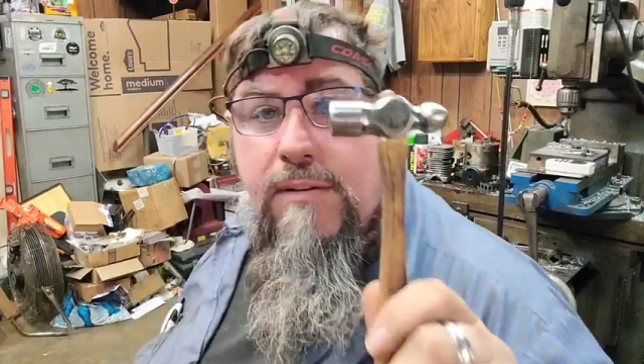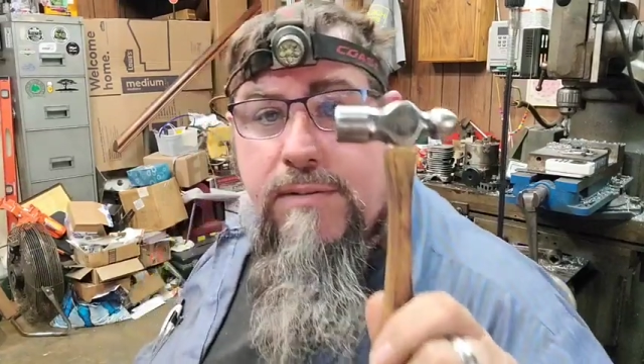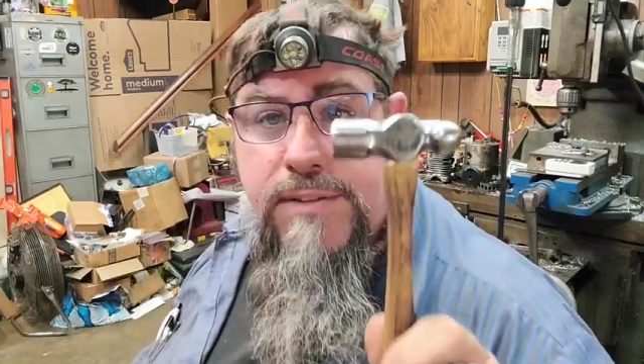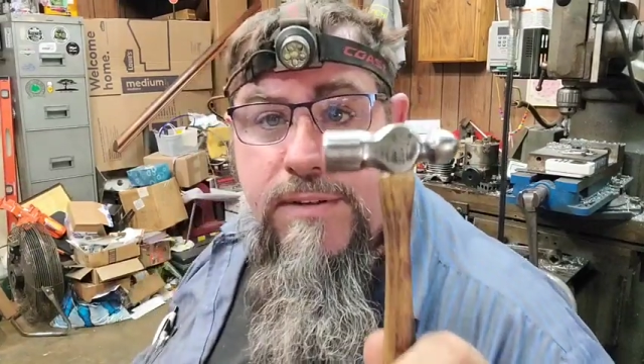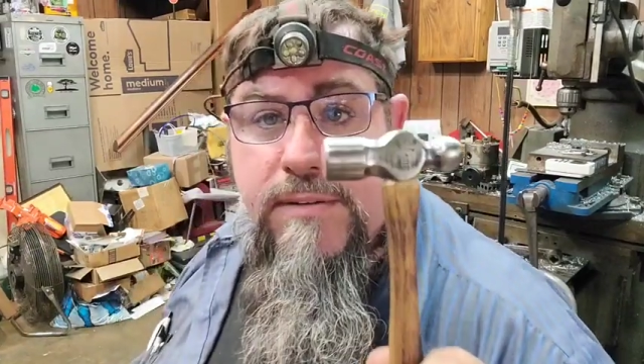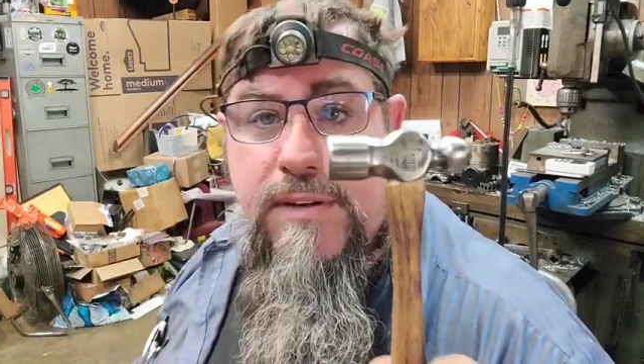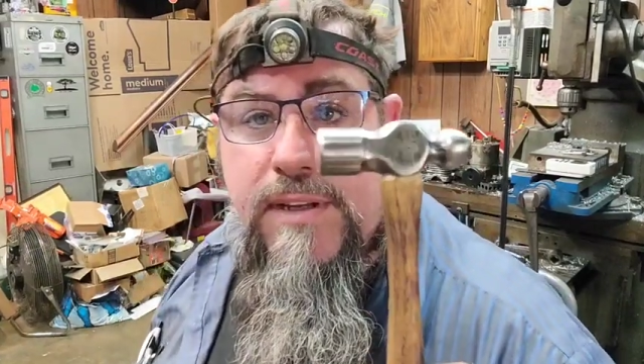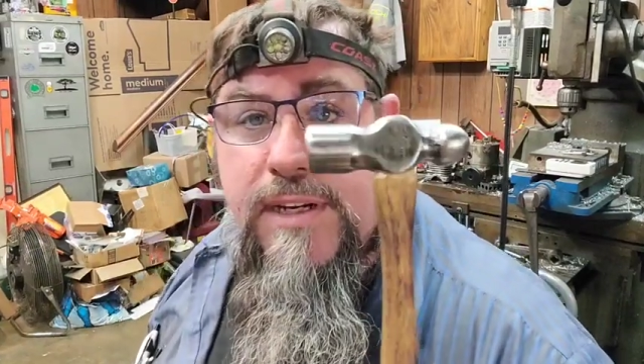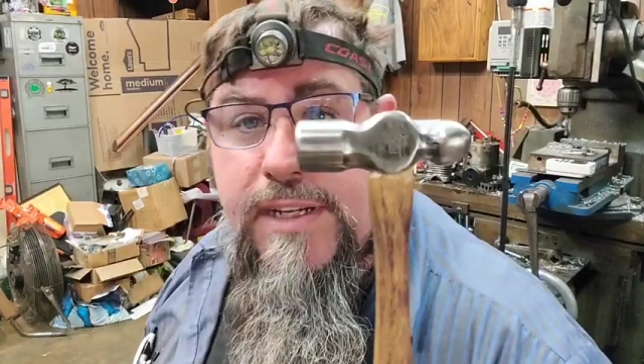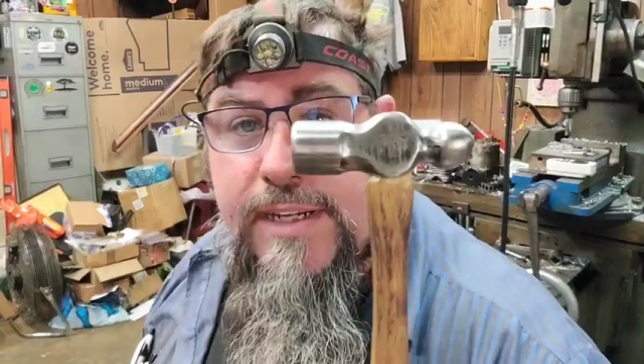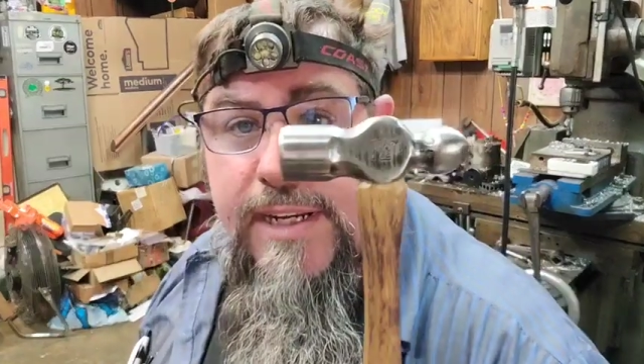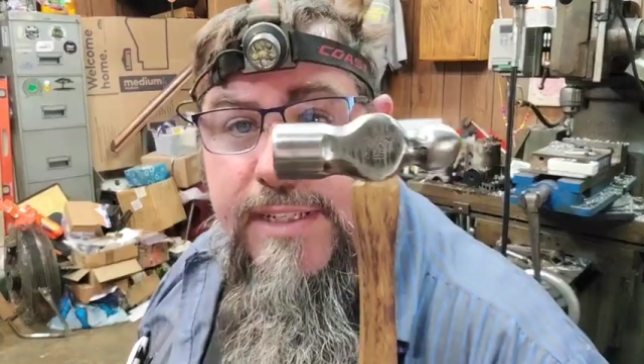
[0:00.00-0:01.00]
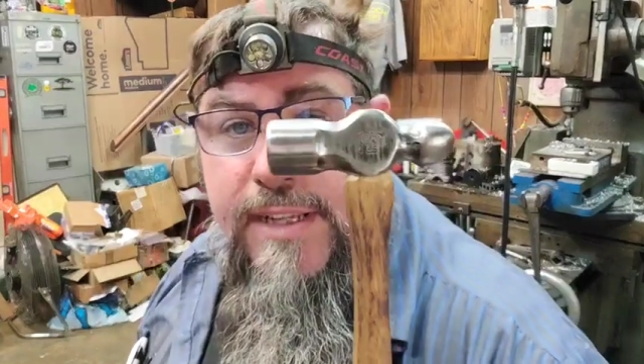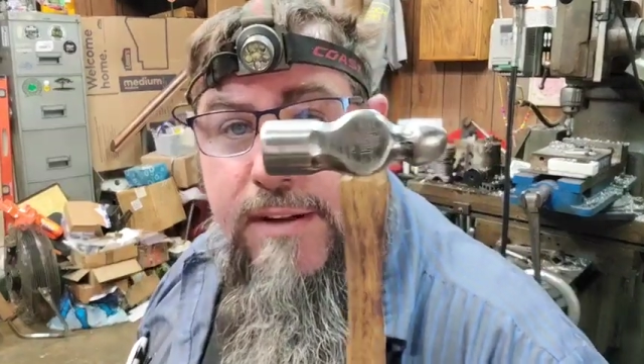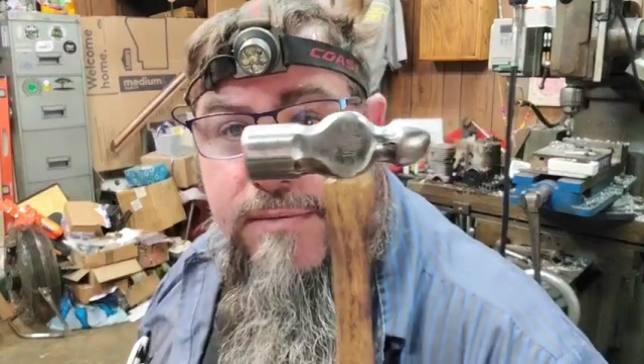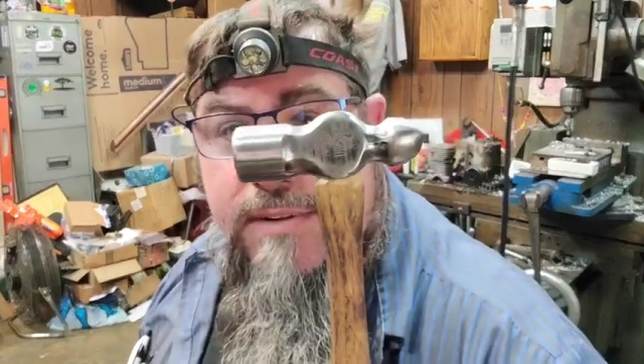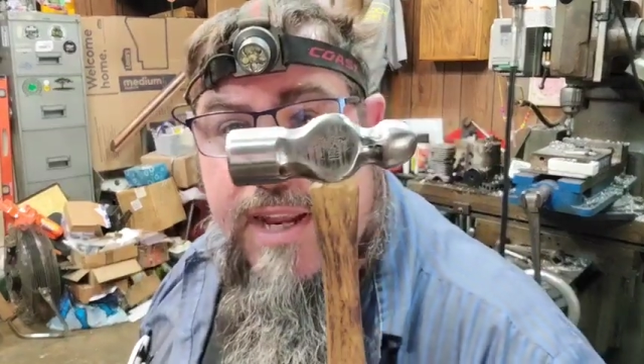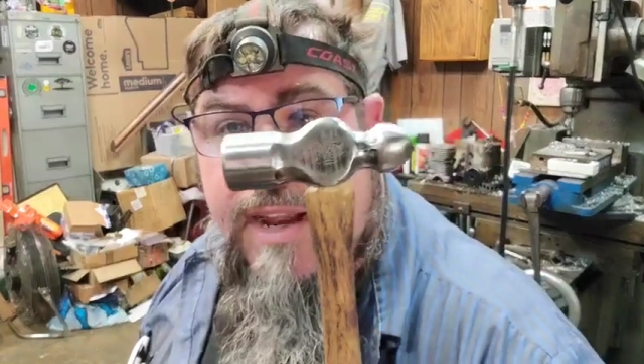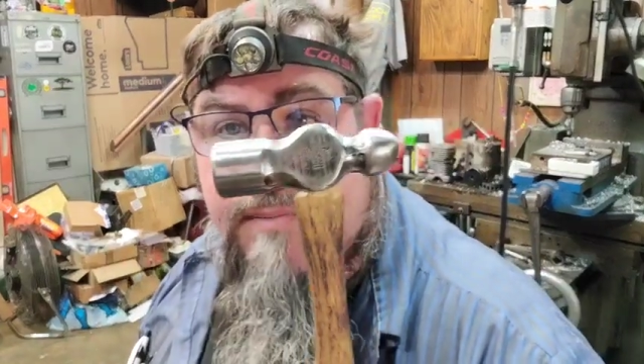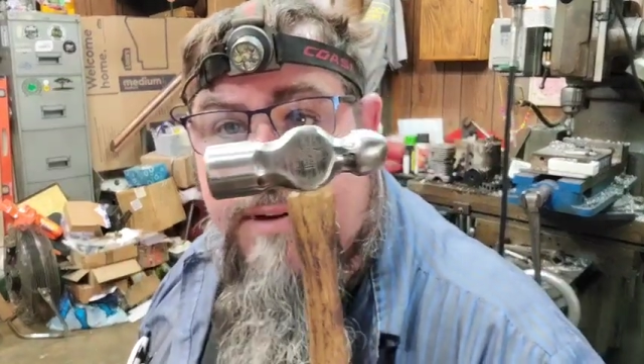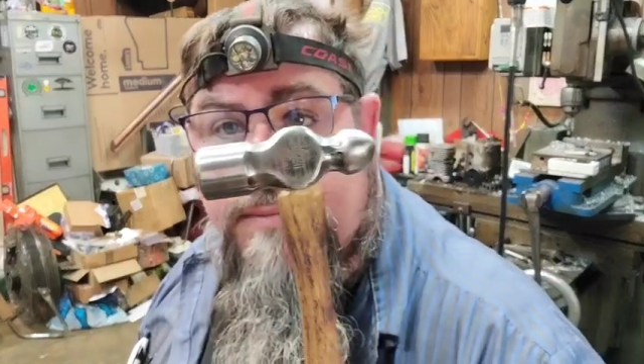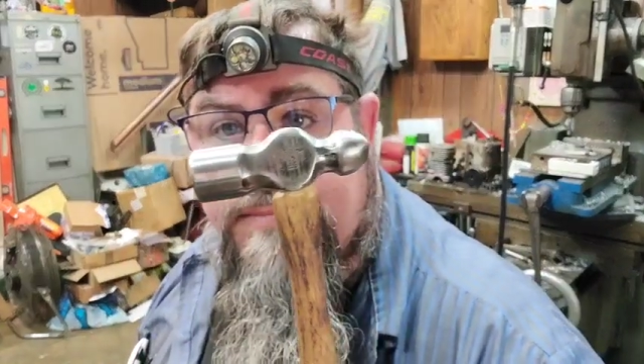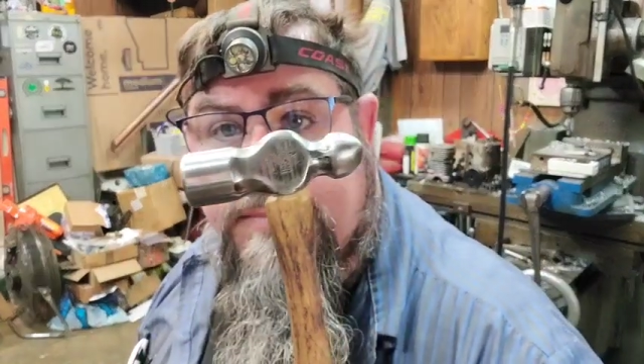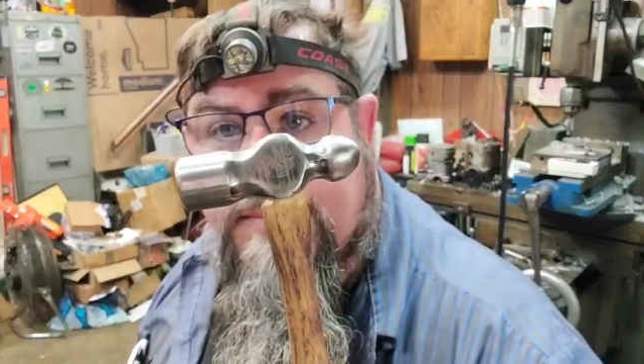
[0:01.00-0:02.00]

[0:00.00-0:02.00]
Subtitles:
want you to look at this, old timer.